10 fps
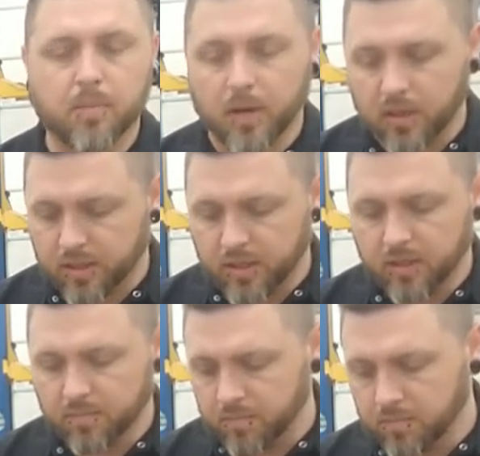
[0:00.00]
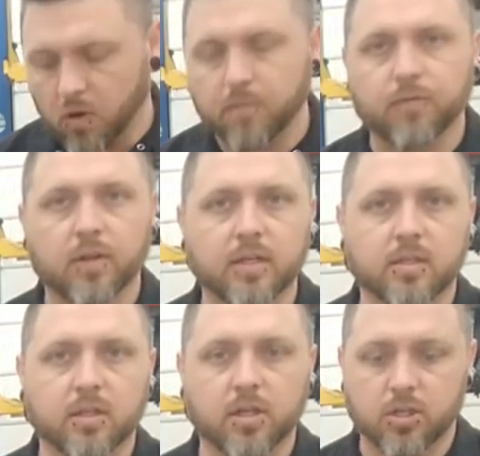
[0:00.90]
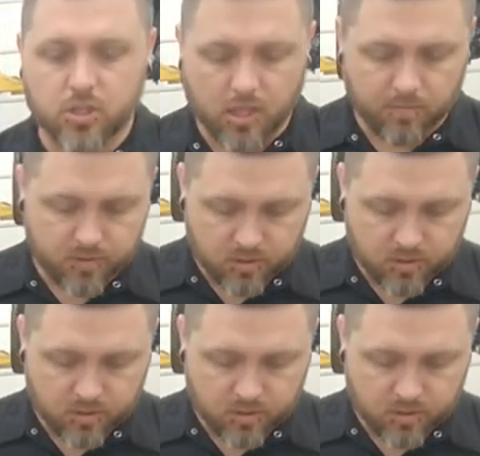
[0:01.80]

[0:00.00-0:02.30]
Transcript: but I think it hopefully it's in good shape.